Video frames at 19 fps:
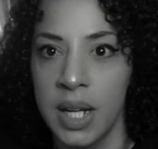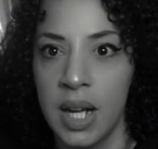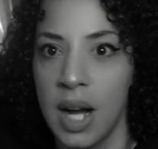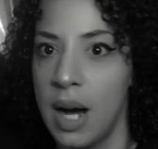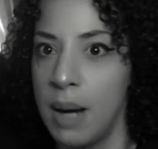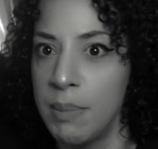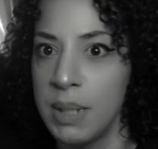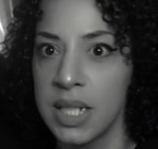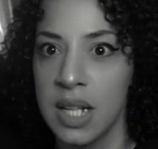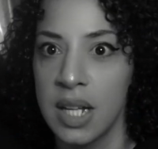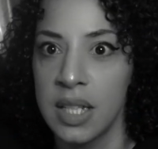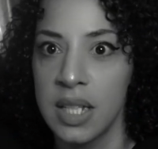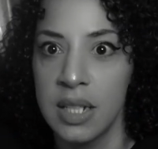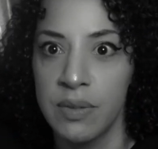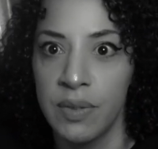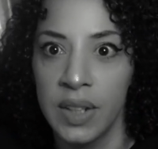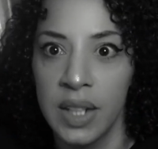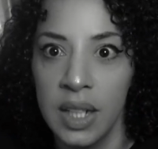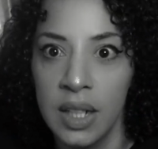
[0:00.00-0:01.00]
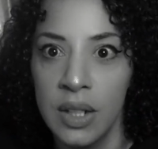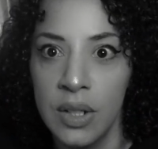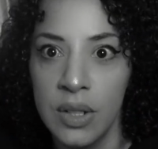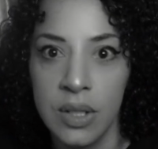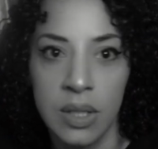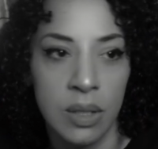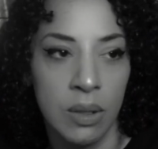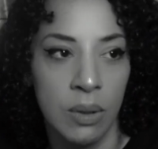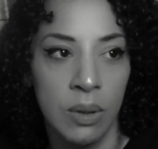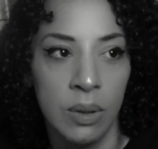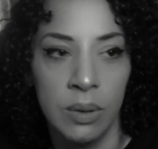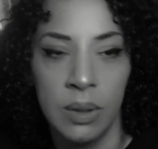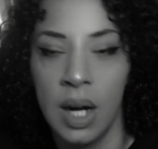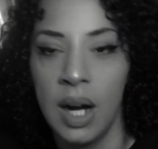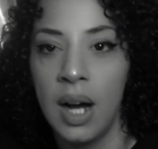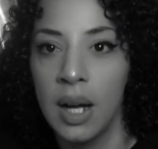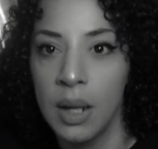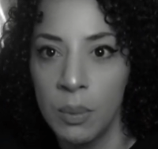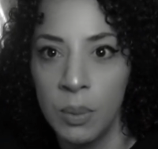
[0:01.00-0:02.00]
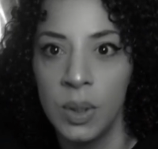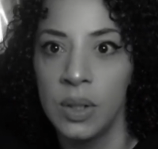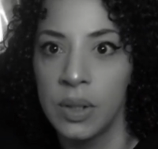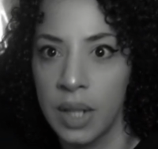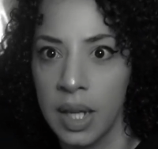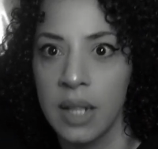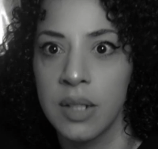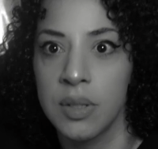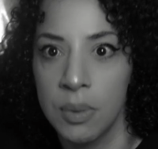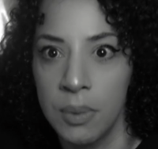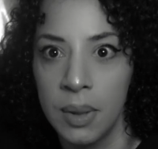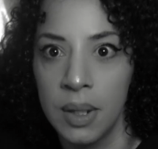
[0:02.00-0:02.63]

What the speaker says: comments on these videos, so I will get to